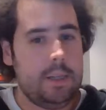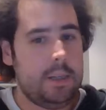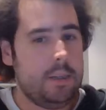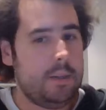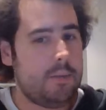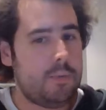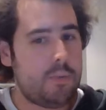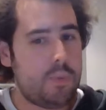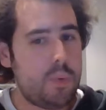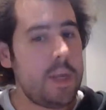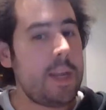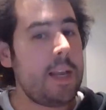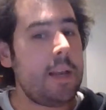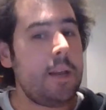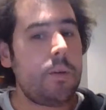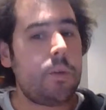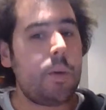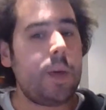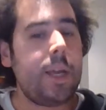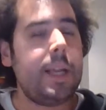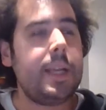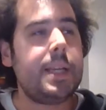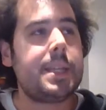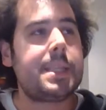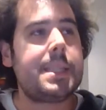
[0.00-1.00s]
Really,
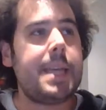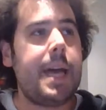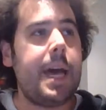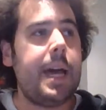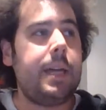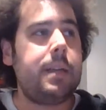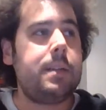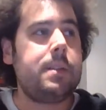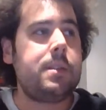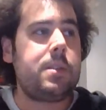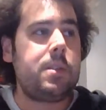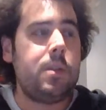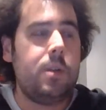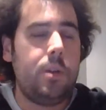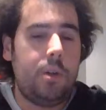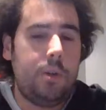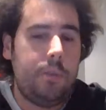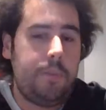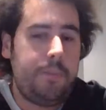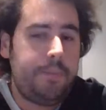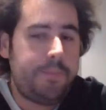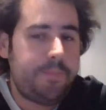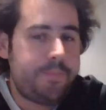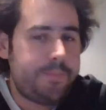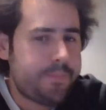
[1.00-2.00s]
really sad.
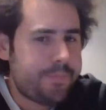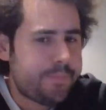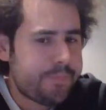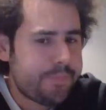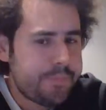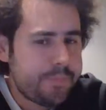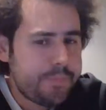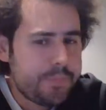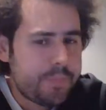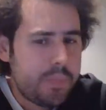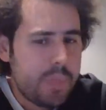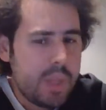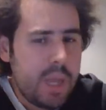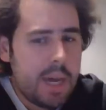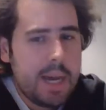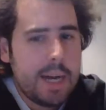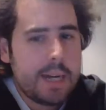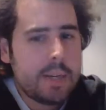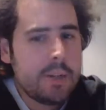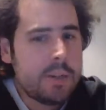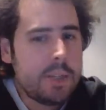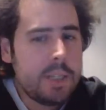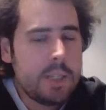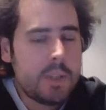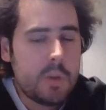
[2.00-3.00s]
So I
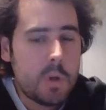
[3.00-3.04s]
don't need